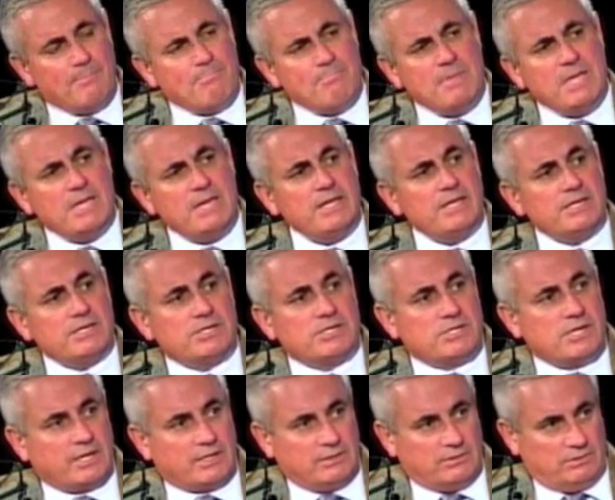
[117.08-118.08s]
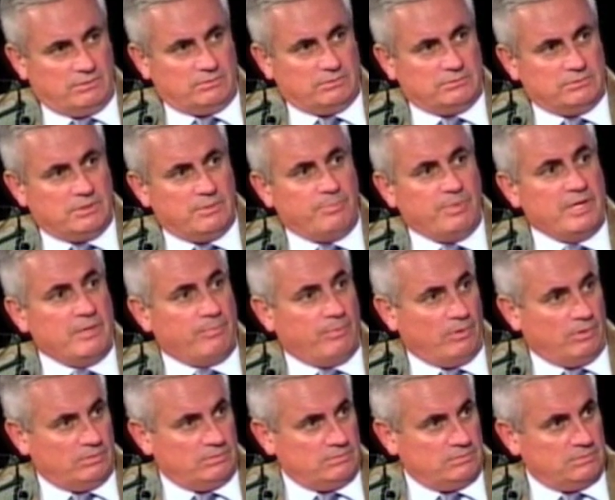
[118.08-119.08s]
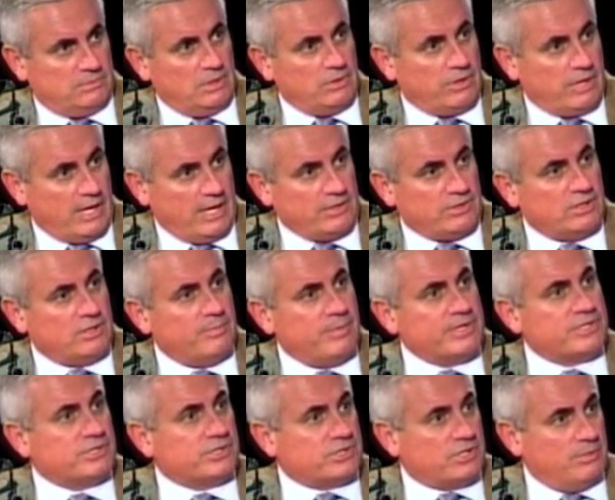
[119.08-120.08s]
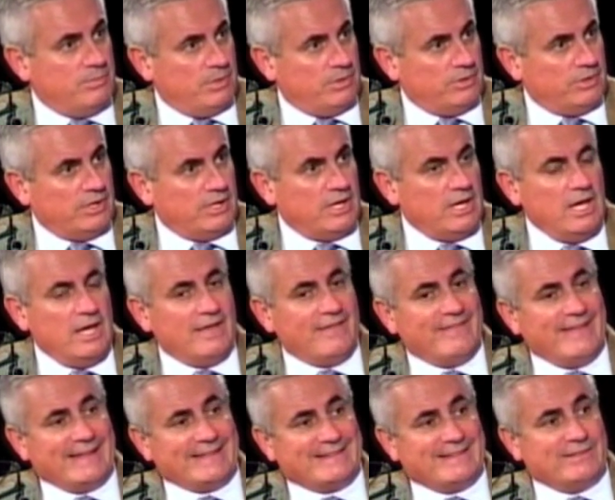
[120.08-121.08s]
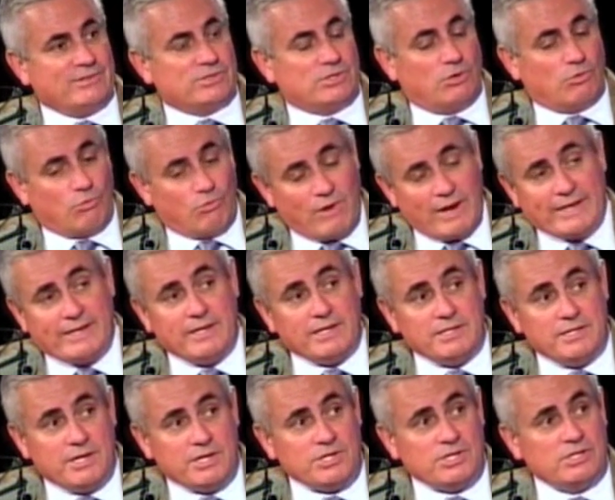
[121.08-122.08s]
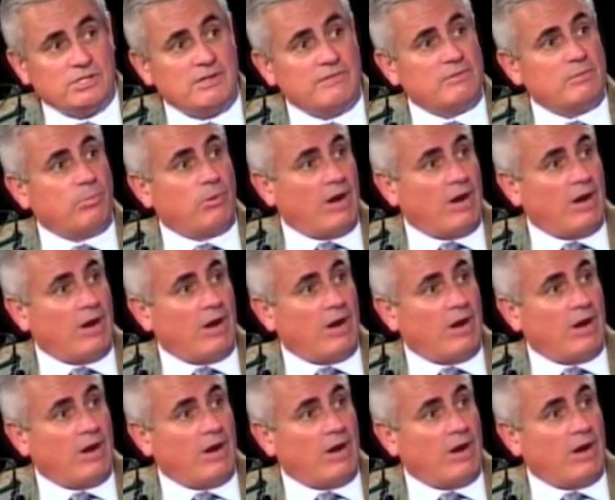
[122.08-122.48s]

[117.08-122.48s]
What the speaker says: immediate signal to people, okay, to the business community, that there's a recognition of the